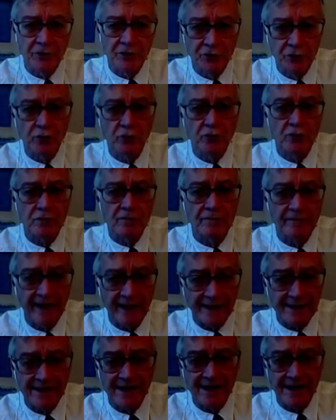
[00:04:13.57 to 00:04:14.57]
due to the
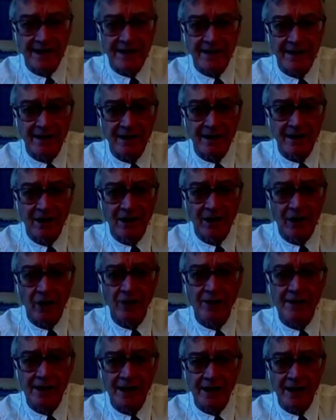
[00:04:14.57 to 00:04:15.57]
vaccine
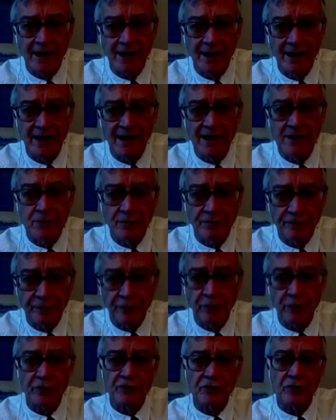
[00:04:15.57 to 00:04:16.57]
only in the
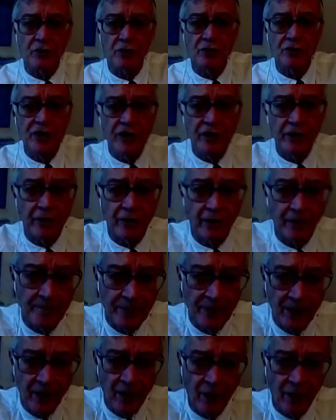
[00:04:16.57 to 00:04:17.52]
first year